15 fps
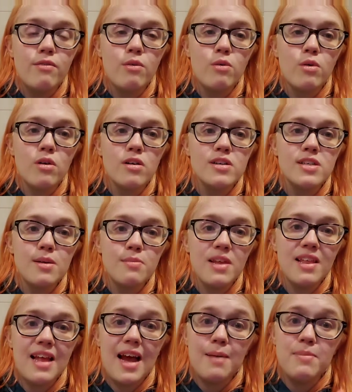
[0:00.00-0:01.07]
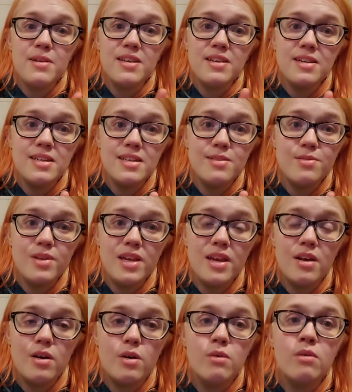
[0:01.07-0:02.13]
or something that happened in his
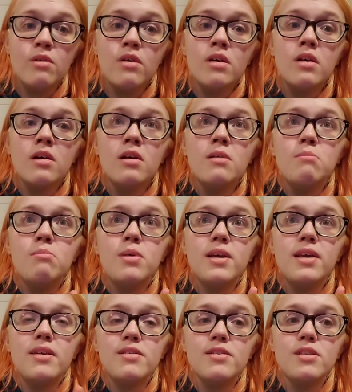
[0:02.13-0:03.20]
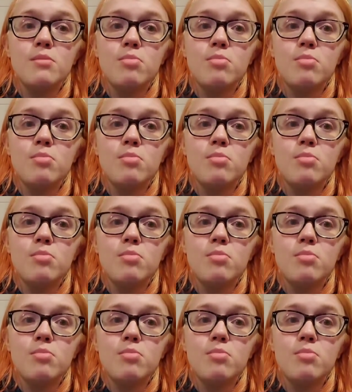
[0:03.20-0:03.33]
video, but here's the